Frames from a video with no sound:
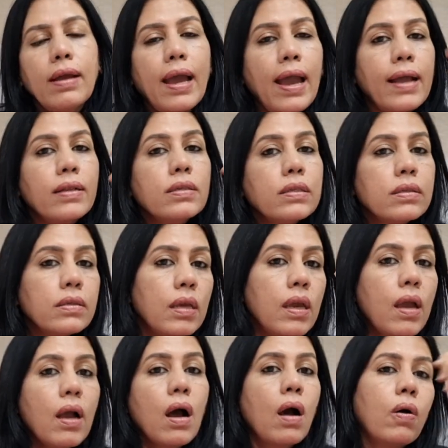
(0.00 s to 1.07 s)
and see
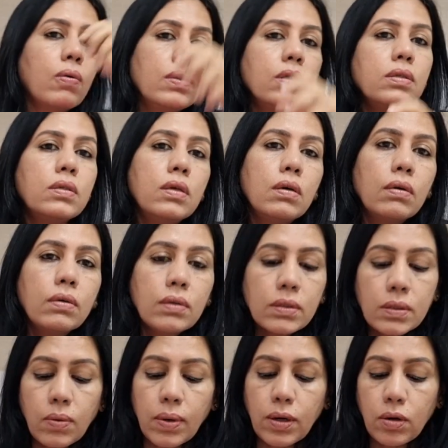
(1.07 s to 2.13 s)
how this year is
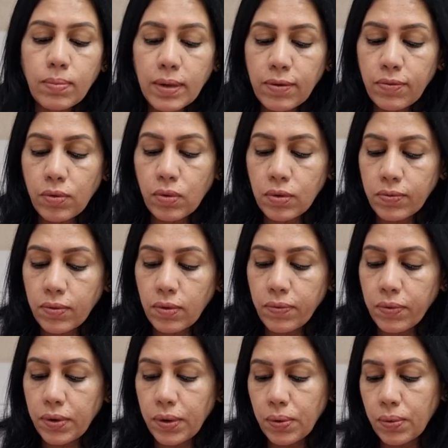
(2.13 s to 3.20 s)
going to be fruitful
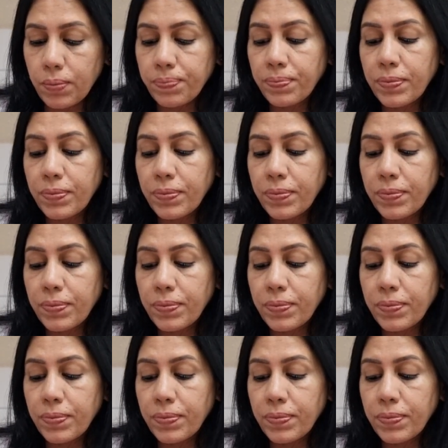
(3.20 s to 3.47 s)
for you.